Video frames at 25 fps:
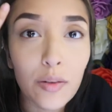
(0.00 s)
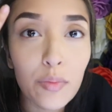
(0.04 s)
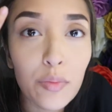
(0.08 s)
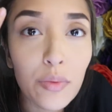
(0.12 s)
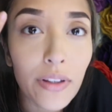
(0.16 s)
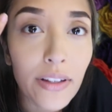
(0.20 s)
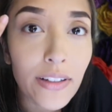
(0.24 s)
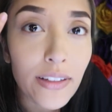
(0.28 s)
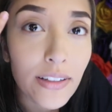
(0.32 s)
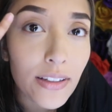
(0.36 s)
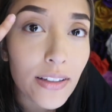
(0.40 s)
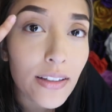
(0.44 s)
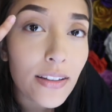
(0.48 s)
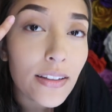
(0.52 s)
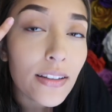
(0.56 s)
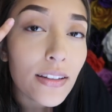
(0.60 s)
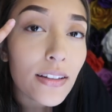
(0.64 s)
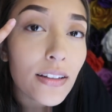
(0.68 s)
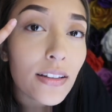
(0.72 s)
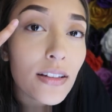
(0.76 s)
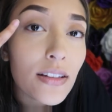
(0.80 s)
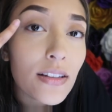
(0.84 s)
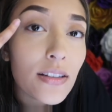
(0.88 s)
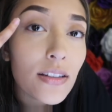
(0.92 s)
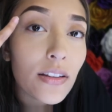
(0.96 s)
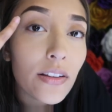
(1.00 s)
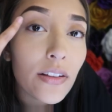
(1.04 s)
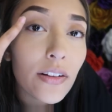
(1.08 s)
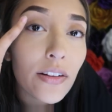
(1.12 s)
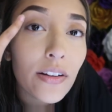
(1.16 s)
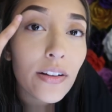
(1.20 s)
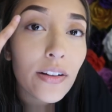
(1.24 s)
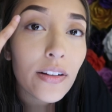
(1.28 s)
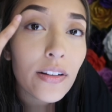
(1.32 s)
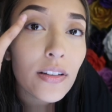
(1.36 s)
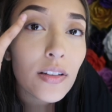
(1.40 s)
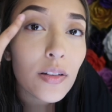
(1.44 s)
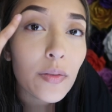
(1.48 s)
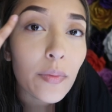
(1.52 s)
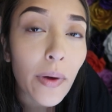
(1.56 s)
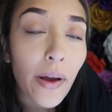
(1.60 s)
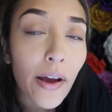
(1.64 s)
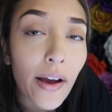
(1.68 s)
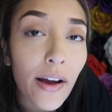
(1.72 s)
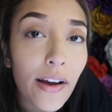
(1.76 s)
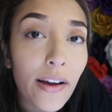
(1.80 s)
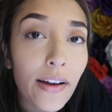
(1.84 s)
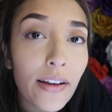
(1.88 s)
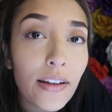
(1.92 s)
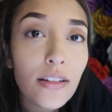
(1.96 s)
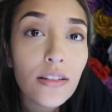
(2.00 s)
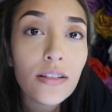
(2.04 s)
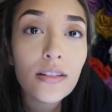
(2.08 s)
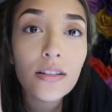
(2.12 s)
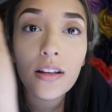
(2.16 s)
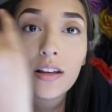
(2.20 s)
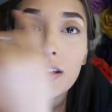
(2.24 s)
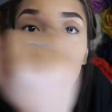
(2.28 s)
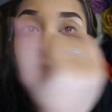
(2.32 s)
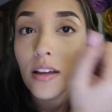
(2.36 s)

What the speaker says: blended the concealer into my eyes.